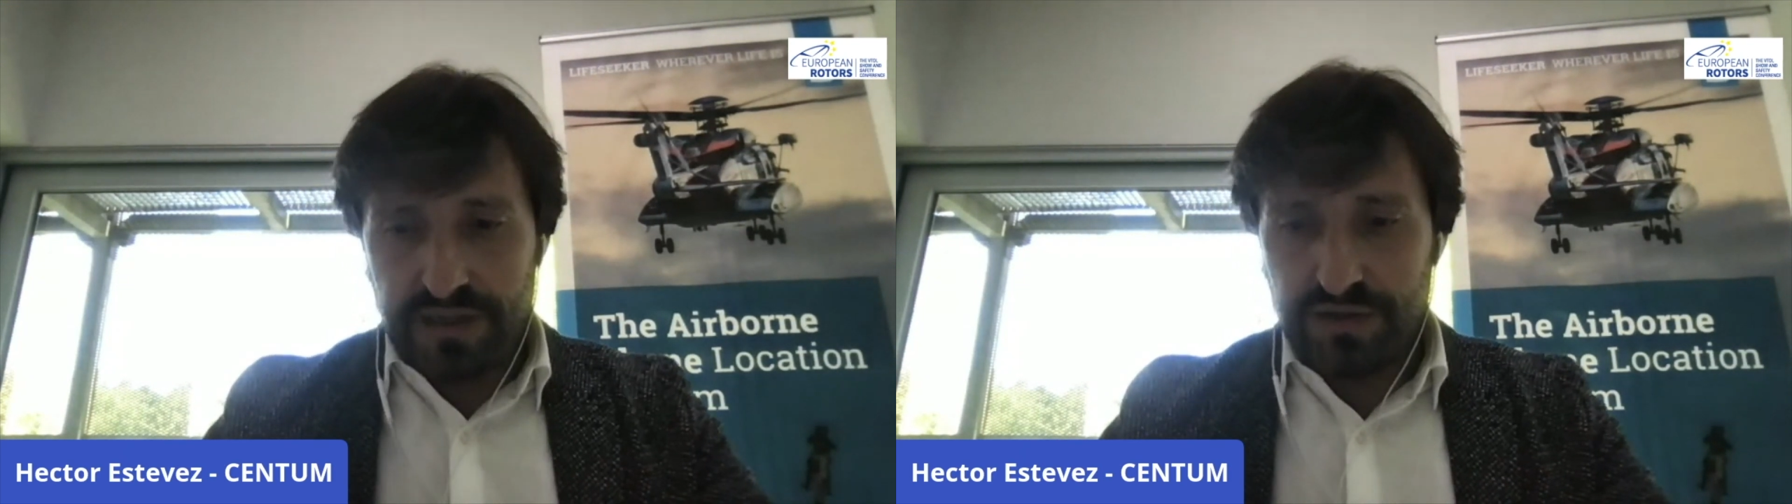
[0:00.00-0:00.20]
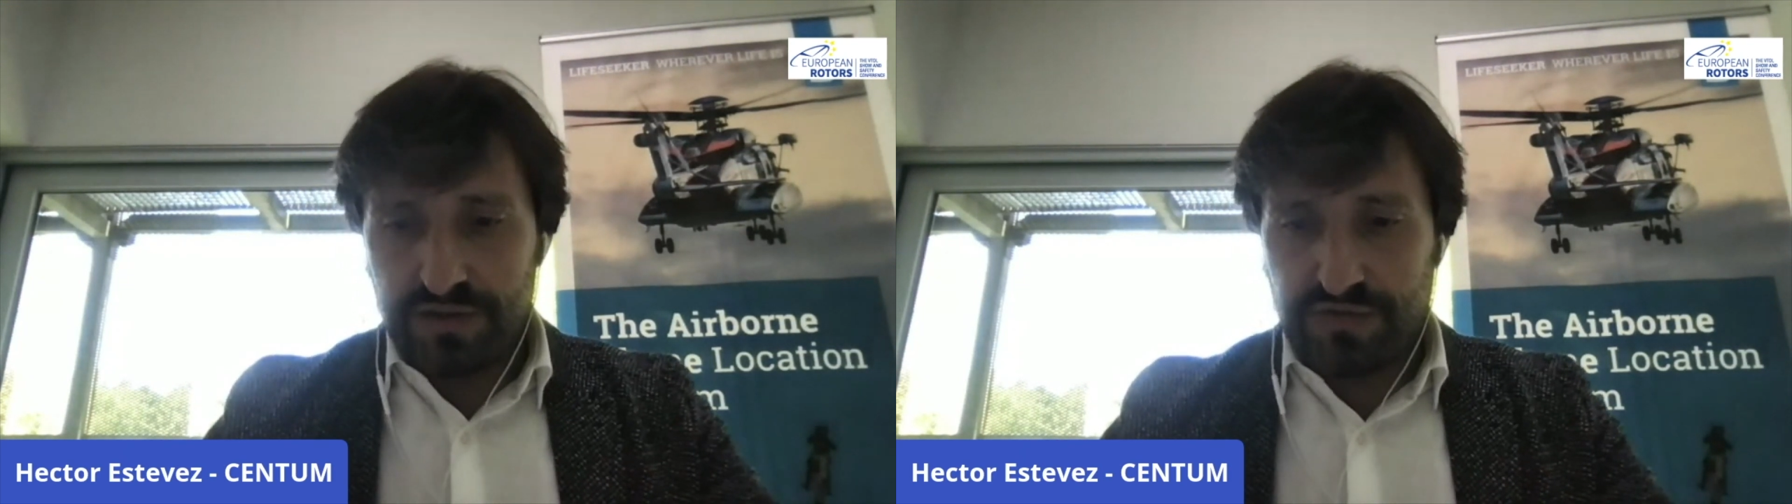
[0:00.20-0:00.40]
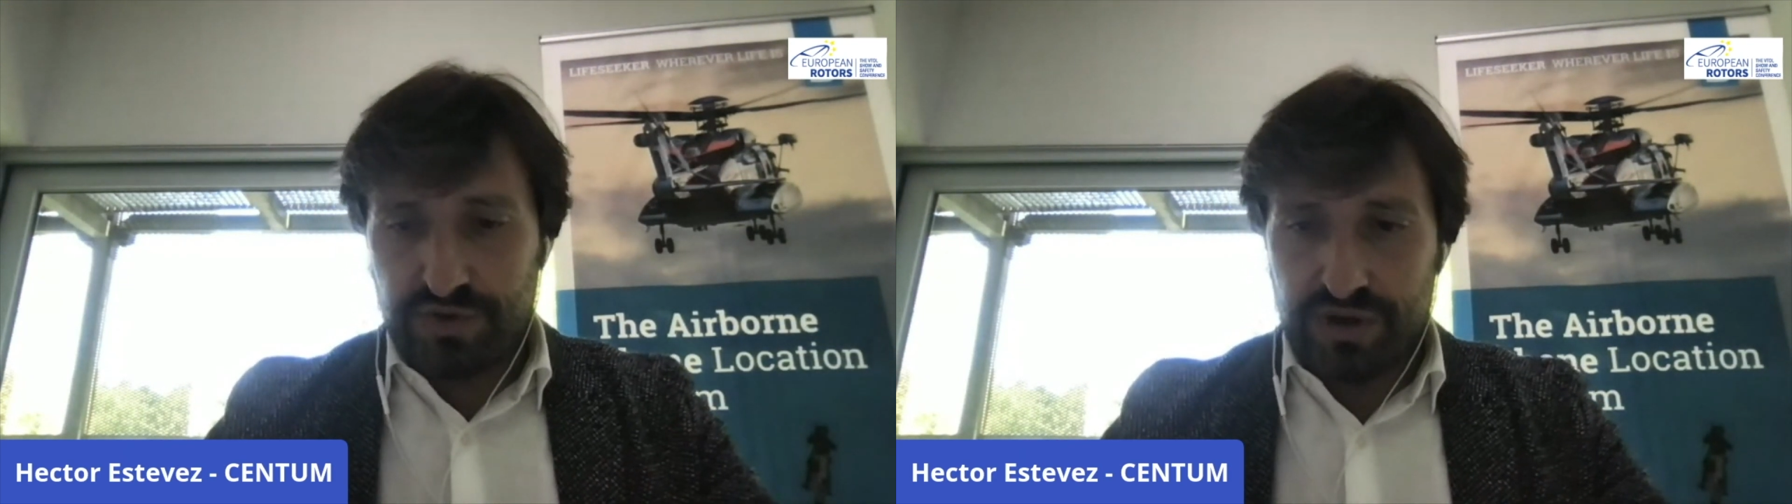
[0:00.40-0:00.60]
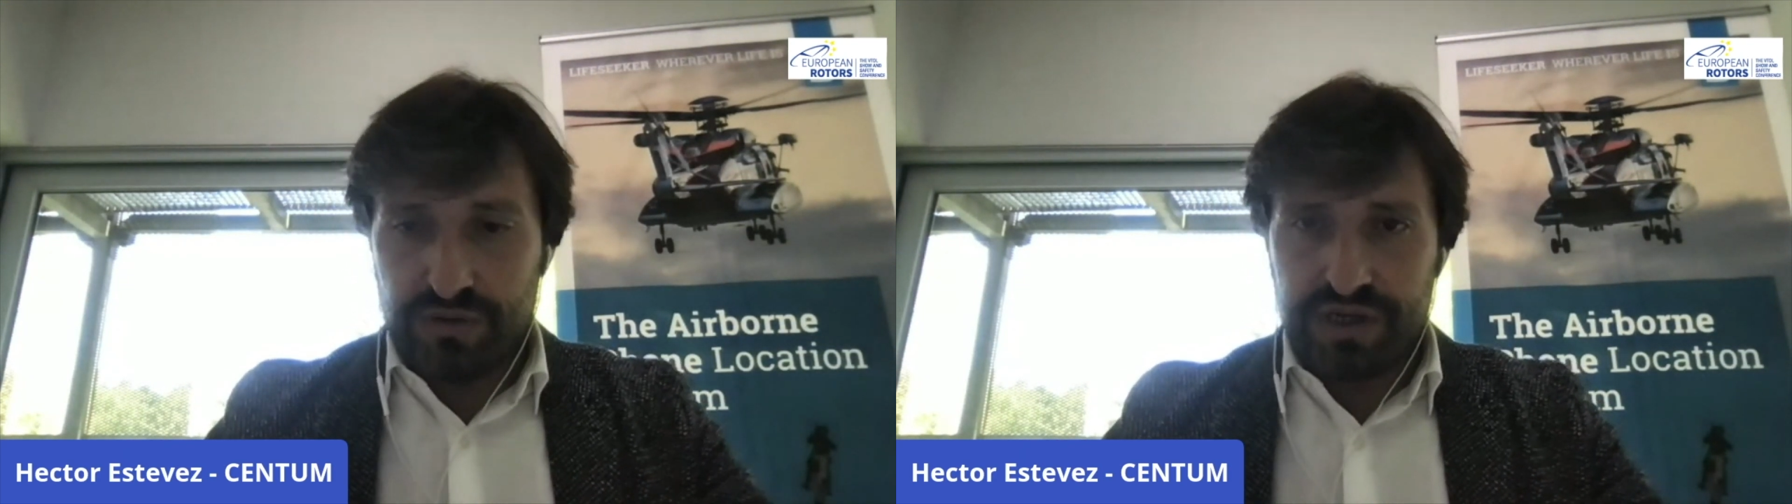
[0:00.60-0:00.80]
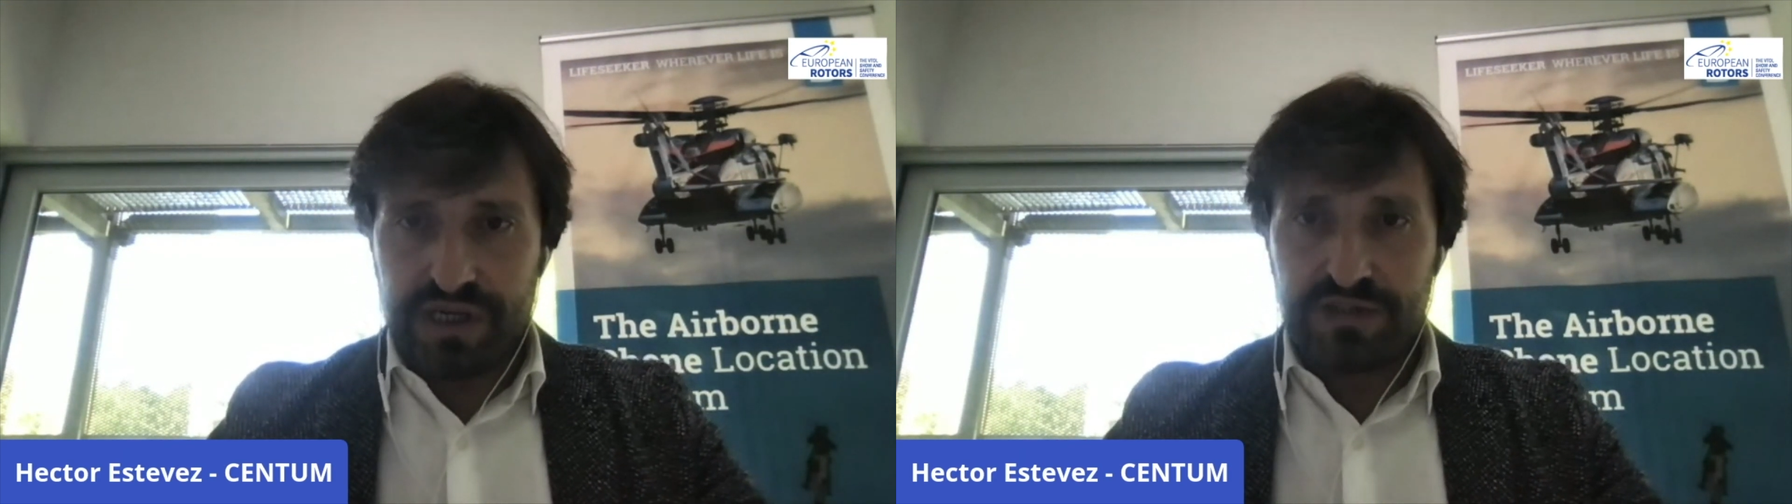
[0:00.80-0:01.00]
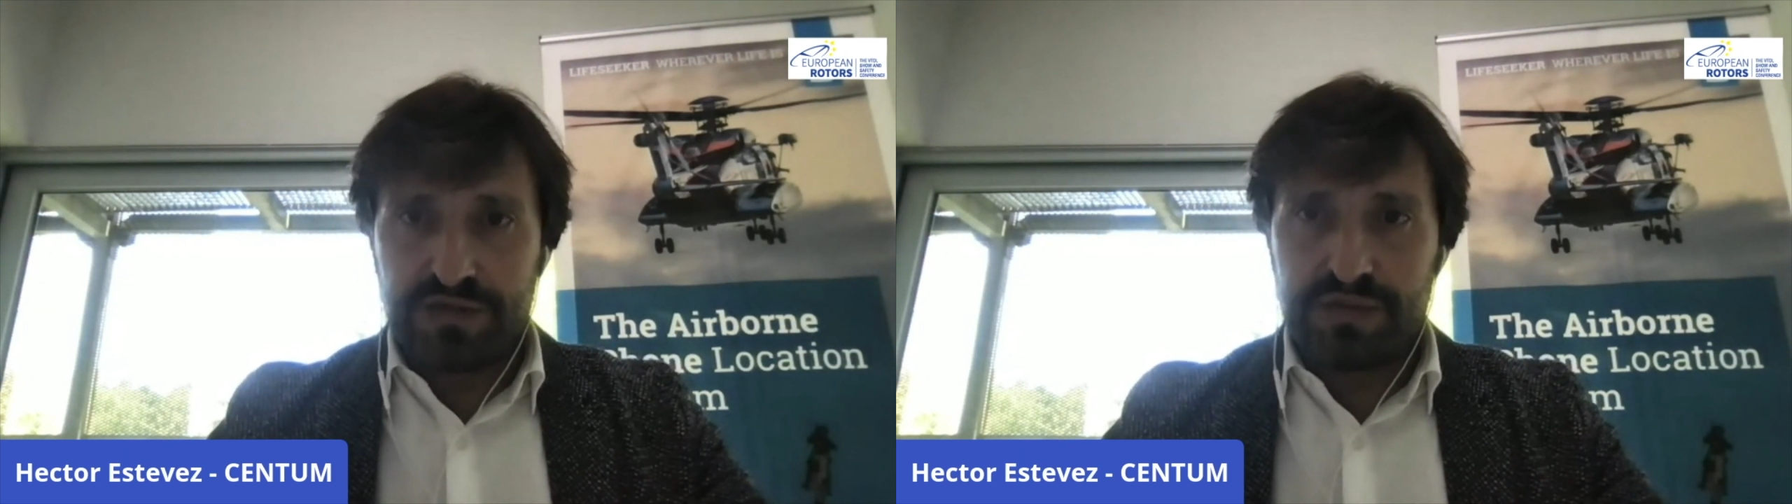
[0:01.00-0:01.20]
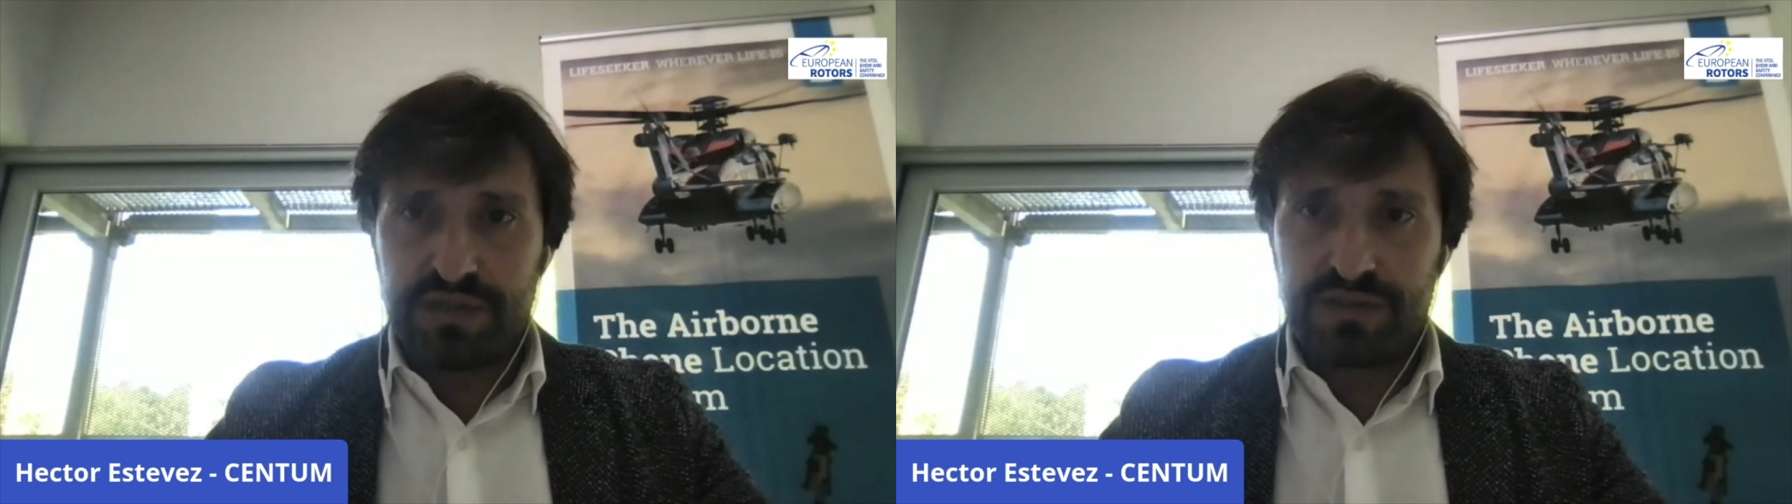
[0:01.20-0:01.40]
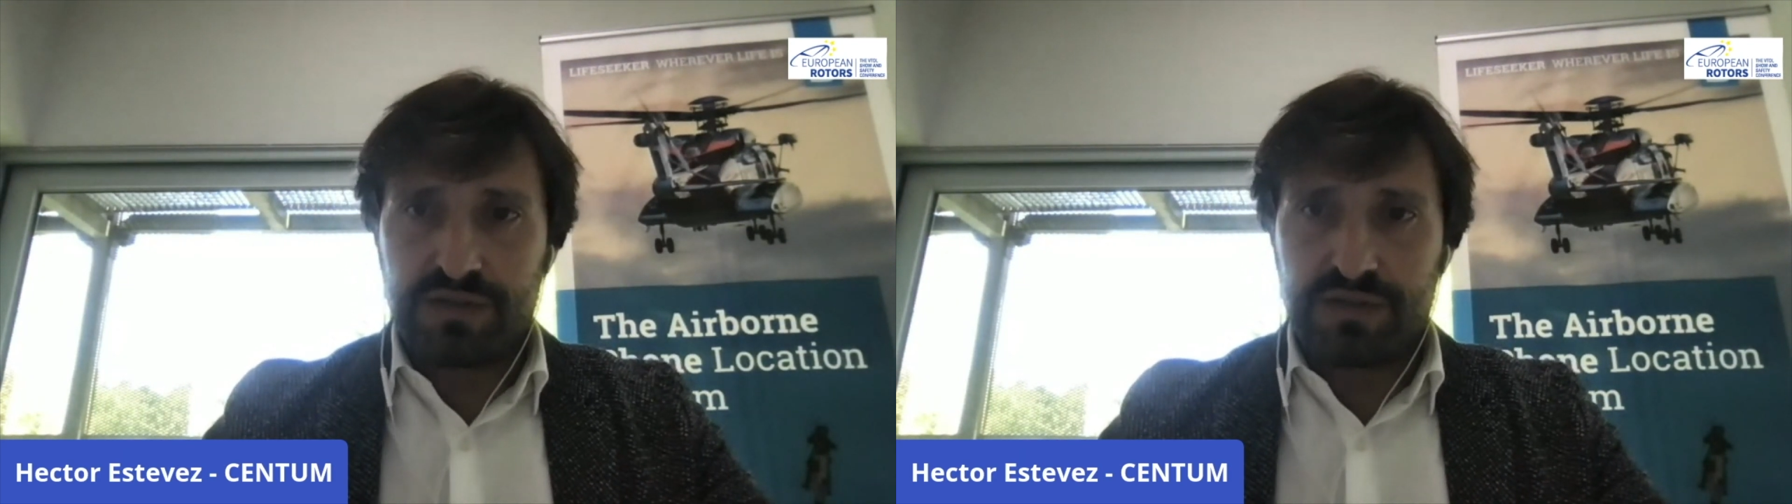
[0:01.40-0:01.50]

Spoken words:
lot from our customers,